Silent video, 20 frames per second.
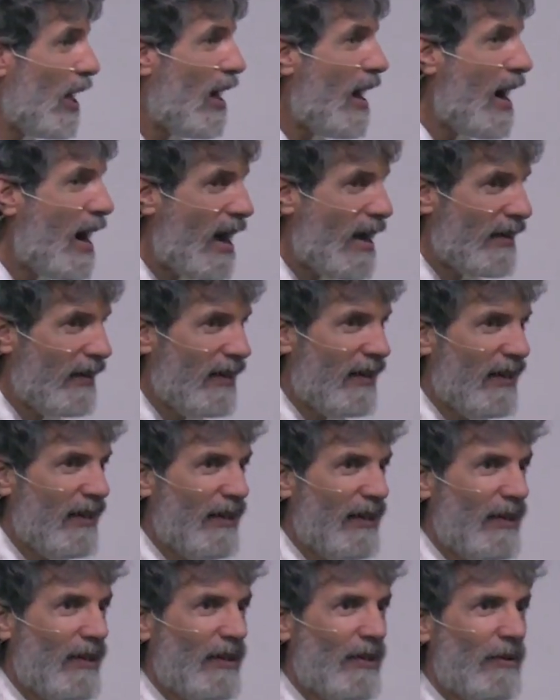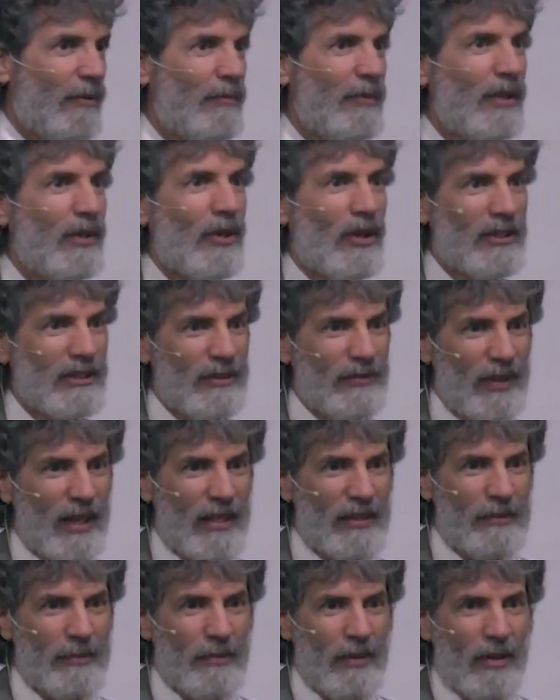God because of
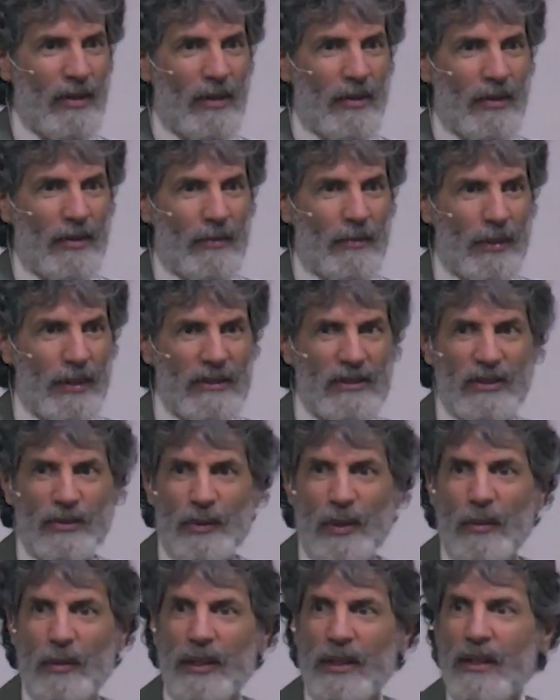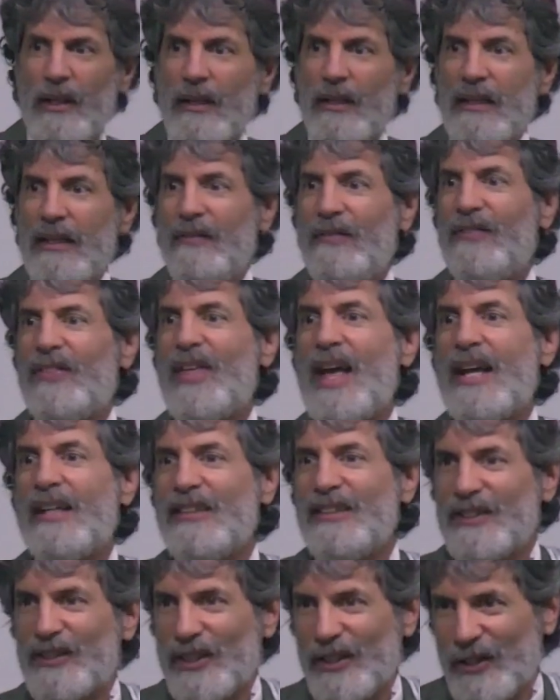us places where we give
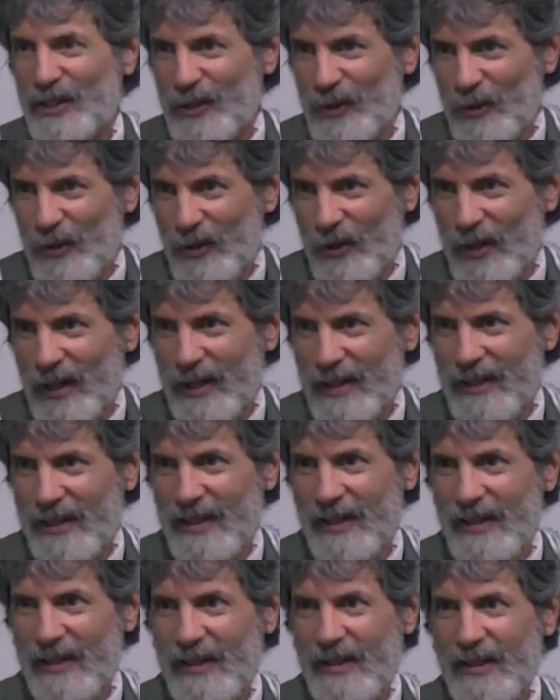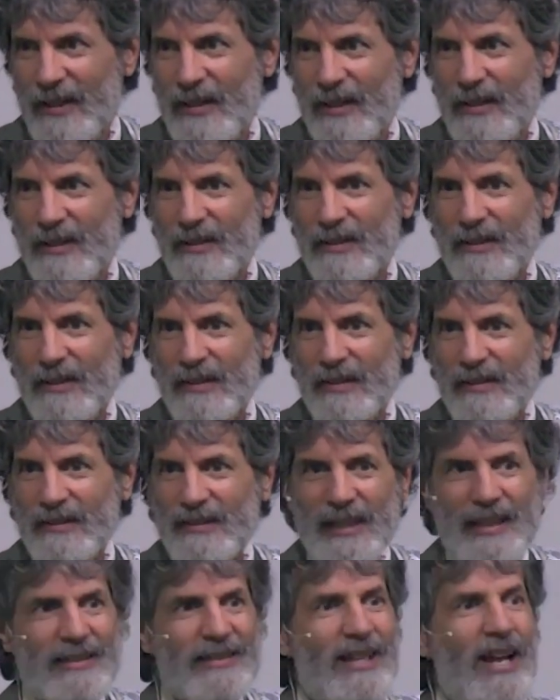thanks to the Lord.
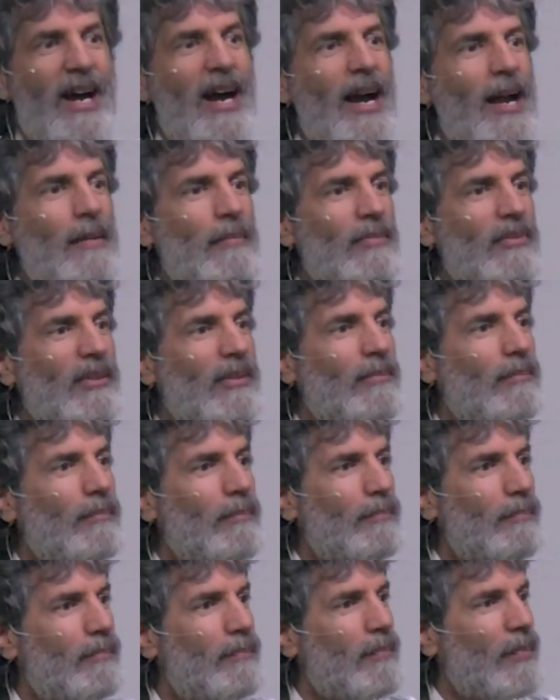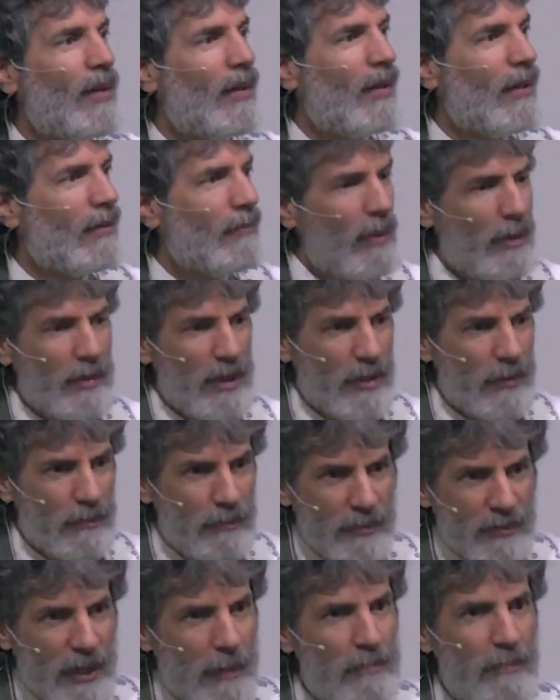Set times and maybe a
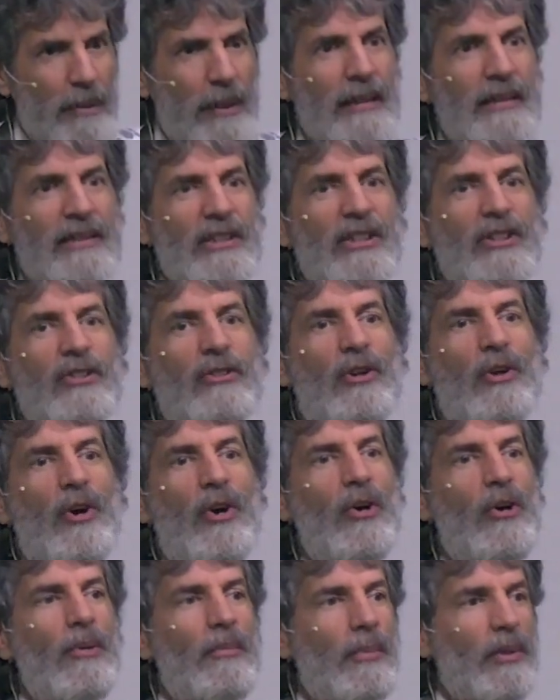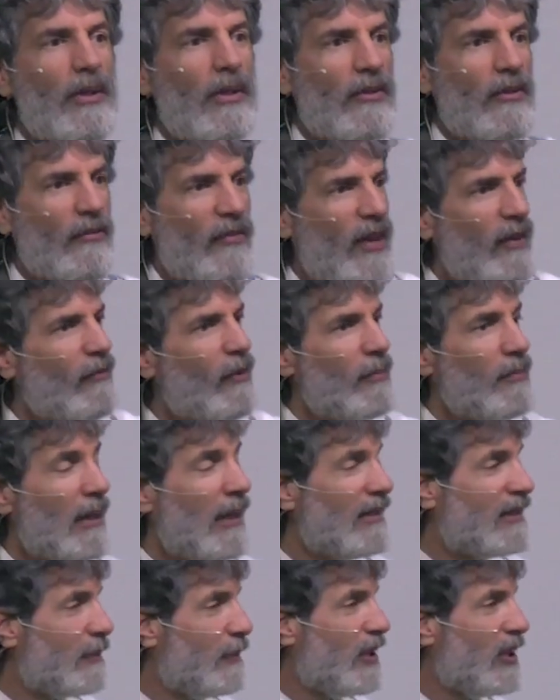set place in your home or your favorite
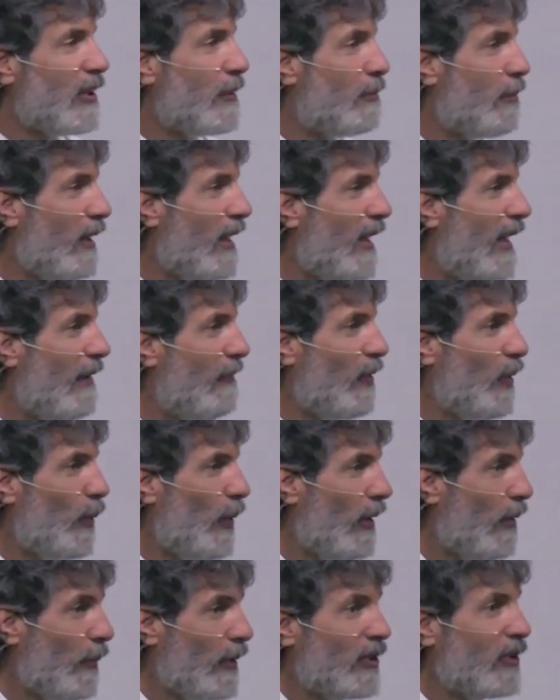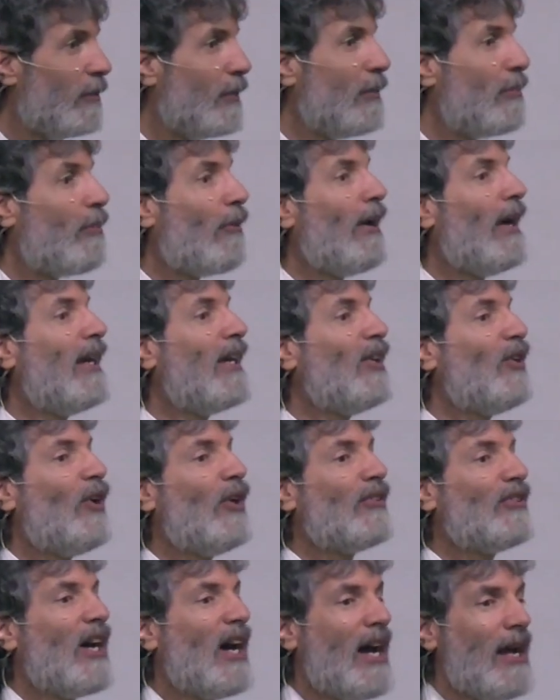place. I mean, you can pray everywhere, and we should be praying at
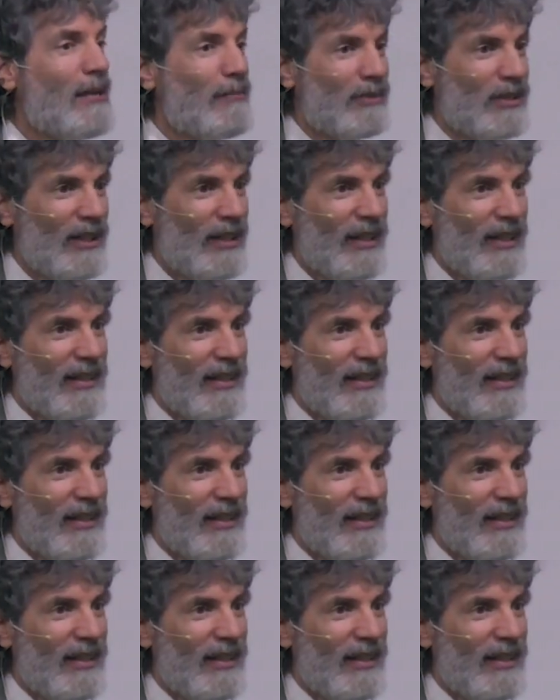all times